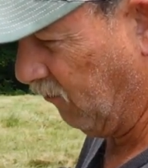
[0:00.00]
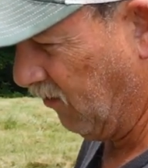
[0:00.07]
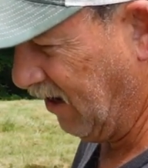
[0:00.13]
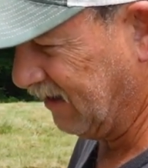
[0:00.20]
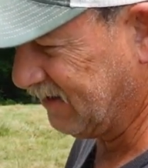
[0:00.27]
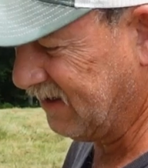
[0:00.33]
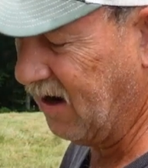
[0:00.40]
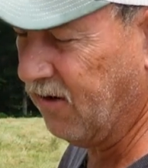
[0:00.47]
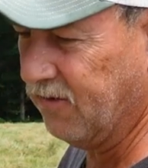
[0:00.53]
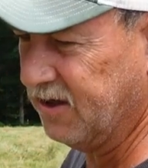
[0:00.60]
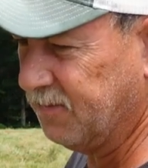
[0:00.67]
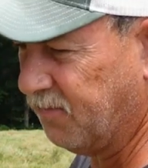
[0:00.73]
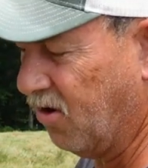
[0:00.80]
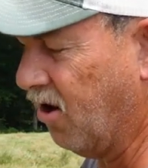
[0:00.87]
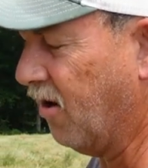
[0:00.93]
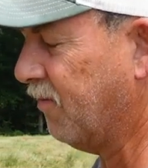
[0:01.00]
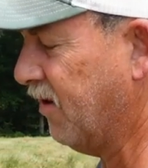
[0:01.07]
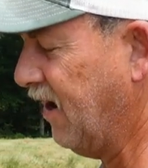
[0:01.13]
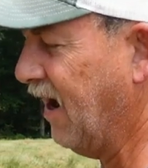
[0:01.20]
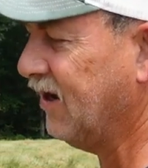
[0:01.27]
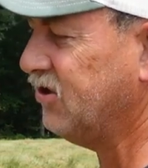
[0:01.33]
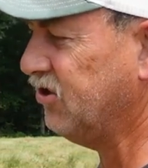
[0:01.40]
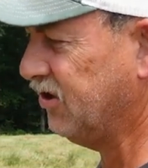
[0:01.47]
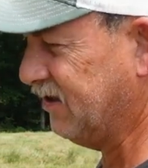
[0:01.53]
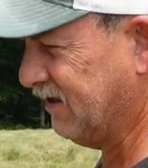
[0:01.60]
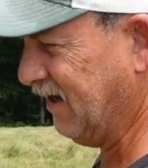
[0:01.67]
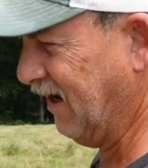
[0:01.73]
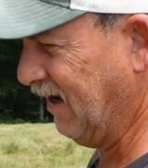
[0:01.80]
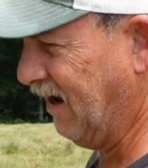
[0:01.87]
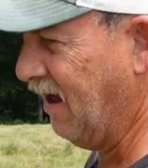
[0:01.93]
When I say on this property, I should have
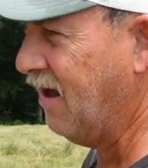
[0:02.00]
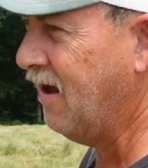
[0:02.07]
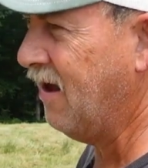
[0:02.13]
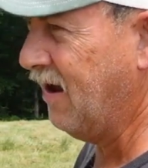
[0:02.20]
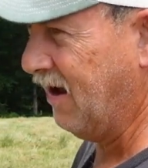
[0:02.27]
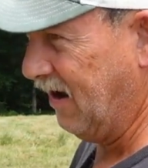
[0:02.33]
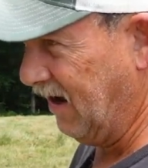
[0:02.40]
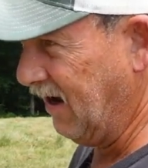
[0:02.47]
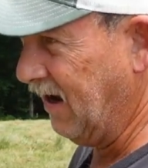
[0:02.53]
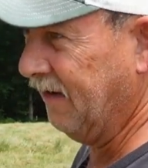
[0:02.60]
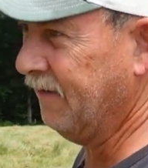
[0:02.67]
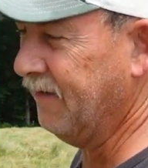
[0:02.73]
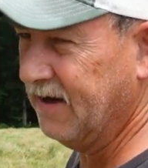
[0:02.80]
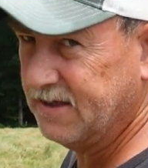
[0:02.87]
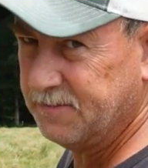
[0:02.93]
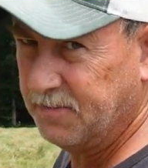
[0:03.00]
said in this